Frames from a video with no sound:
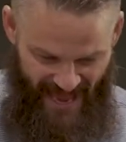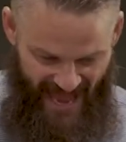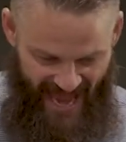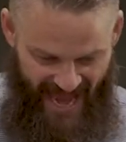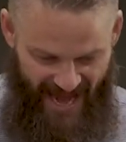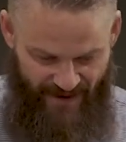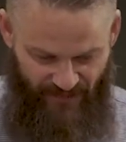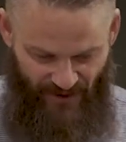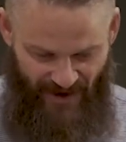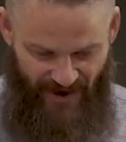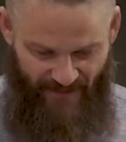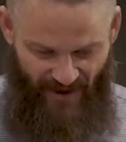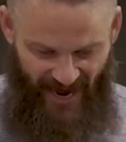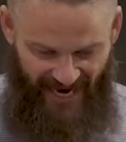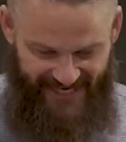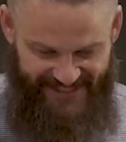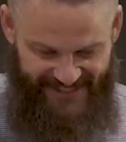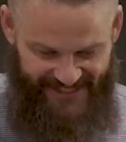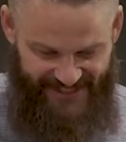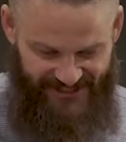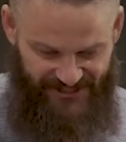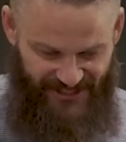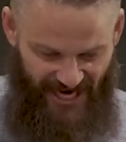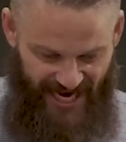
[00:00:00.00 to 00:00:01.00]
Abraham,
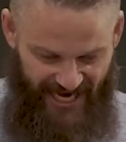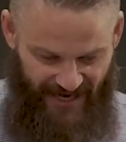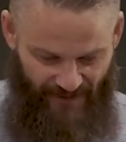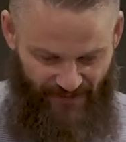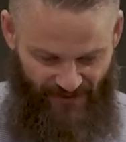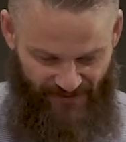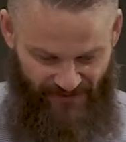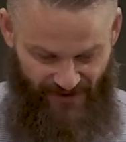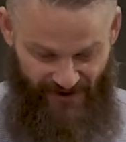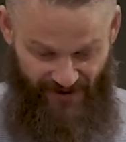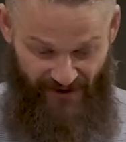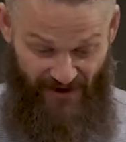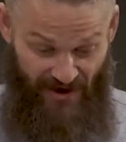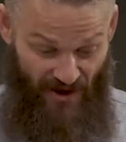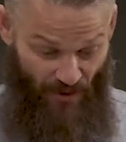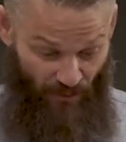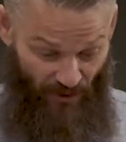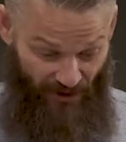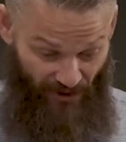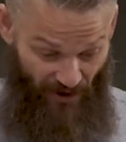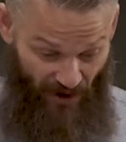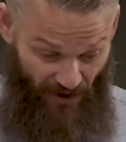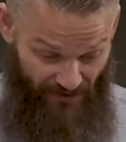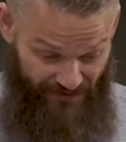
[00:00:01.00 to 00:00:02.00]
Isaac, and Jacob are there.
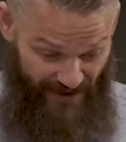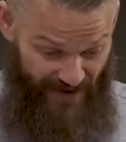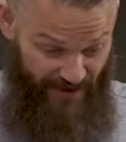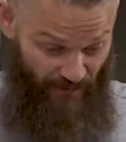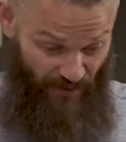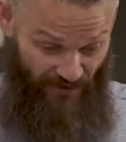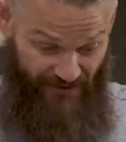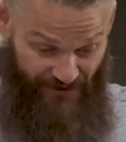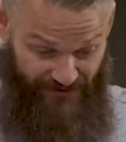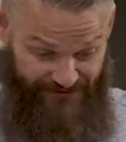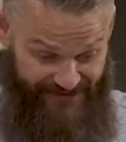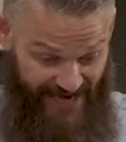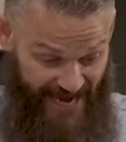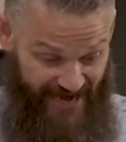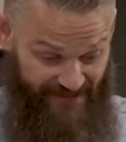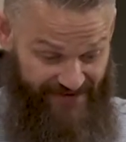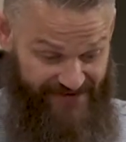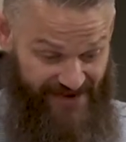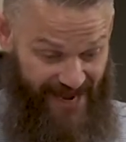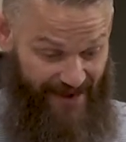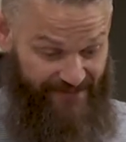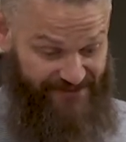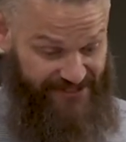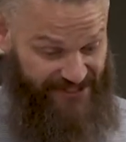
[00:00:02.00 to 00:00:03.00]
Where are they? Well, they're dead at
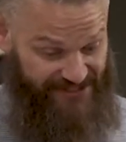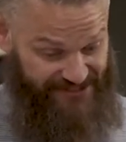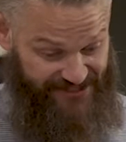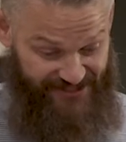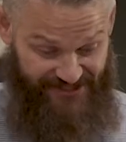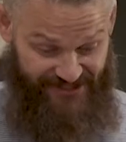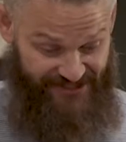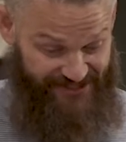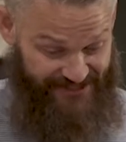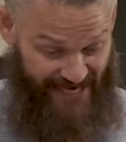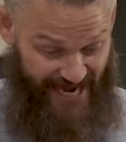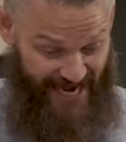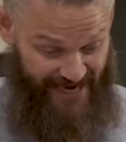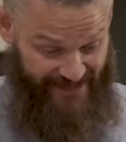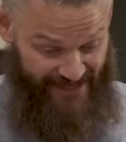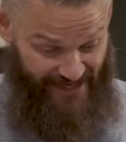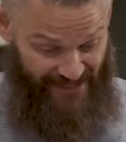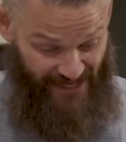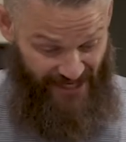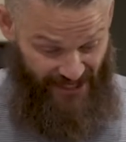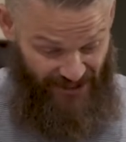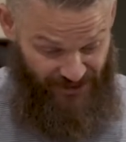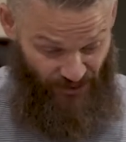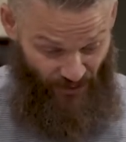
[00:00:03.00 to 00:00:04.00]
the time Jesus is saying
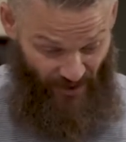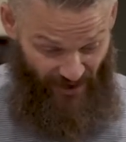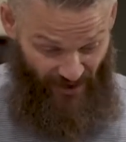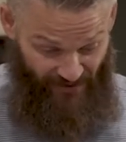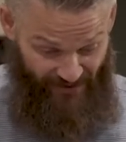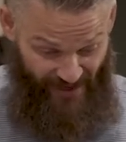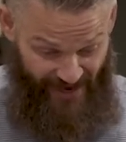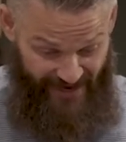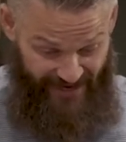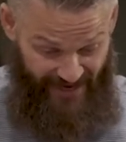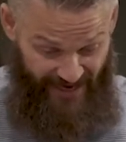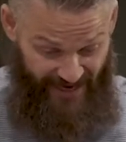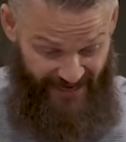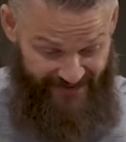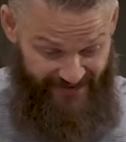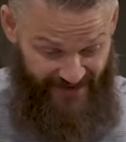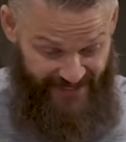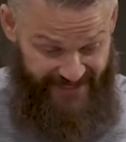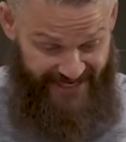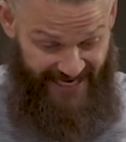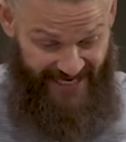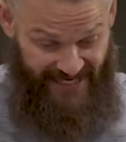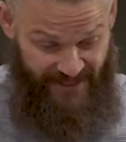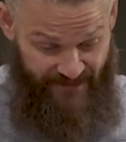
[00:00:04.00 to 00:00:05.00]
this. So where are they? In
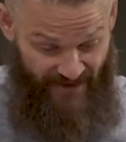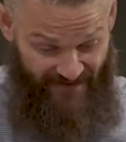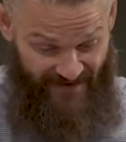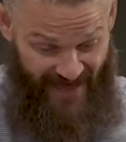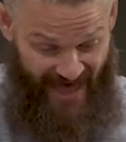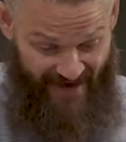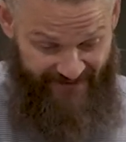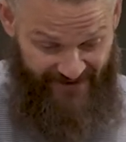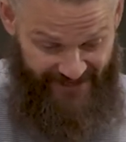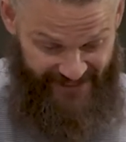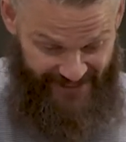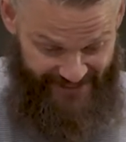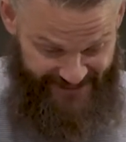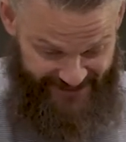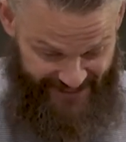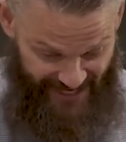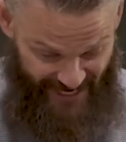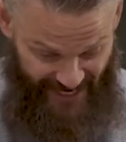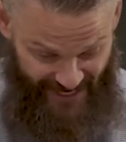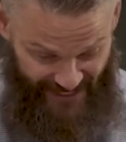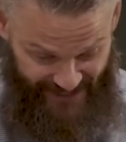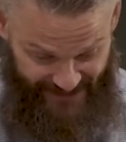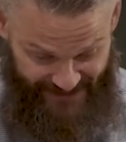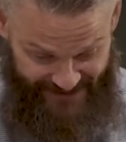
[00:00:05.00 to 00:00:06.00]
the kingdom of heaven, he
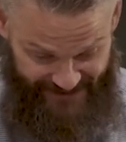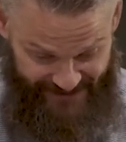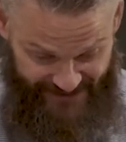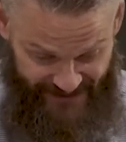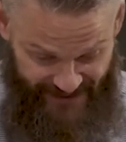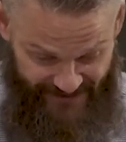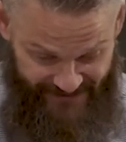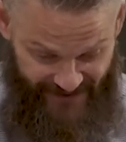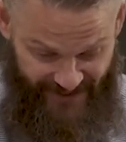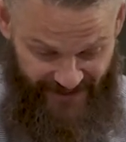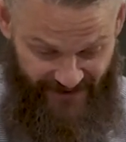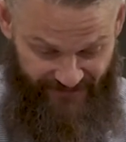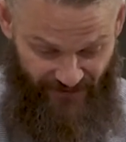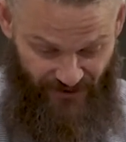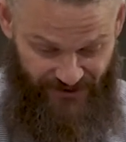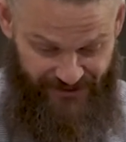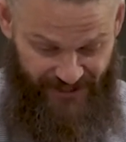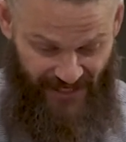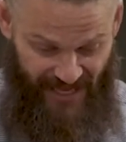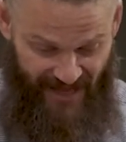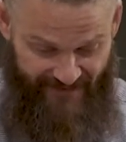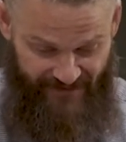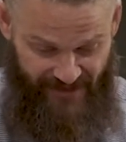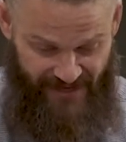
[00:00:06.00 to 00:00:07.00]
says. The end of verse
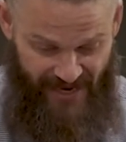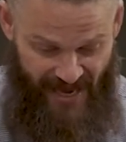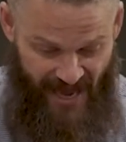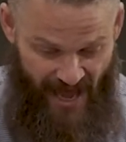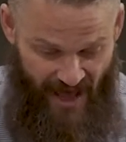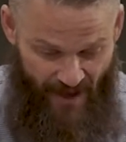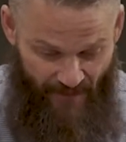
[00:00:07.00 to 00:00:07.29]
11.